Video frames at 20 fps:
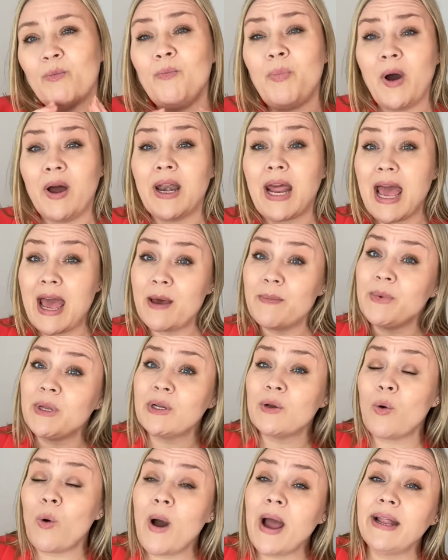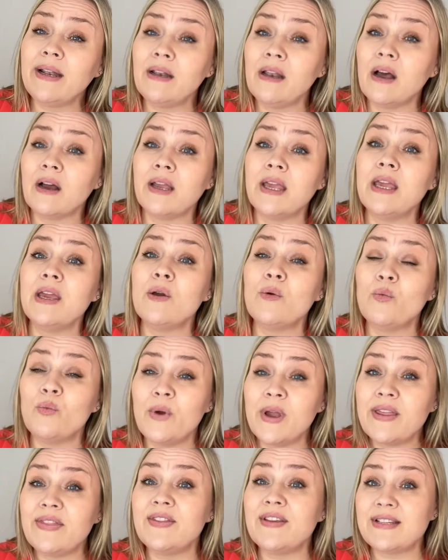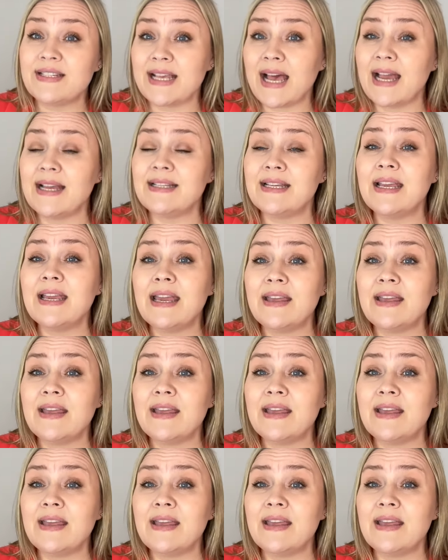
But I have been quite lucky with the sizing